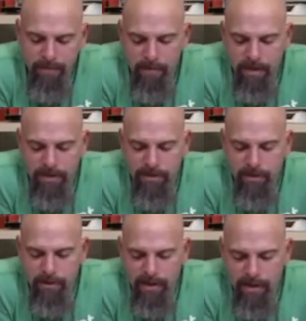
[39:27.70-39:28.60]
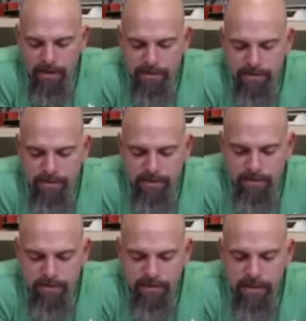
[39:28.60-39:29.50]
Make sure it's
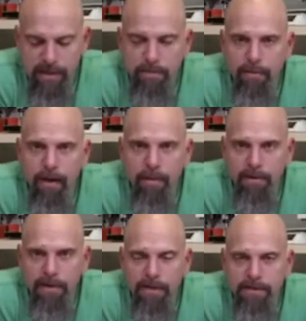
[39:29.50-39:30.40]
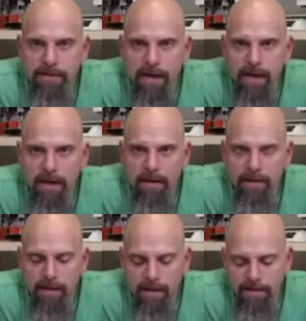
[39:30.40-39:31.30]
seated properly inside
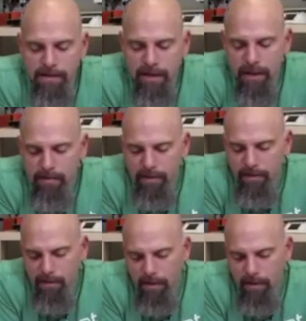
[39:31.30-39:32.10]
the Z-coupler